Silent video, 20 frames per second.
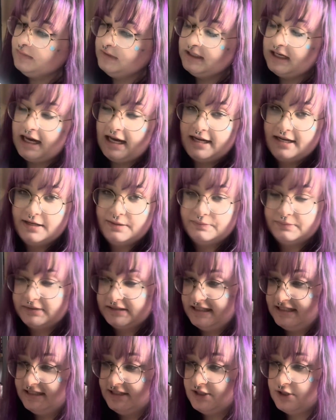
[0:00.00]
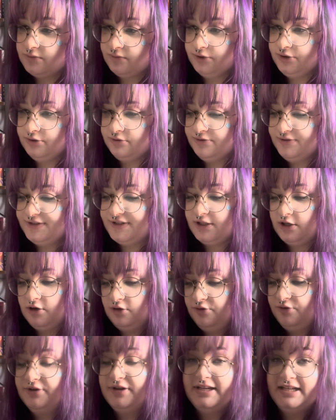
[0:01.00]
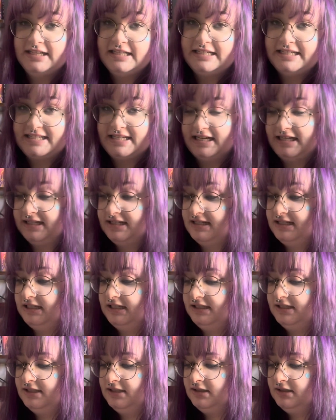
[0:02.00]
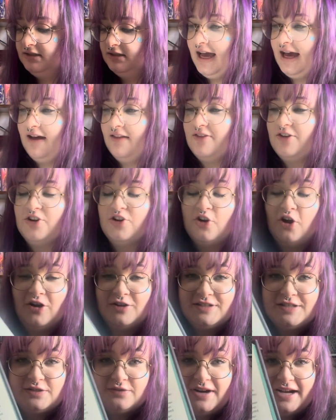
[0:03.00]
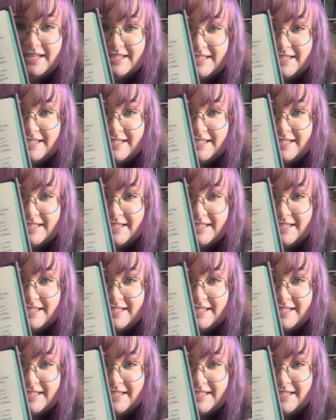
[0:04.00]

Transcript: and it bleeds through, so it is hand signed. And then it also has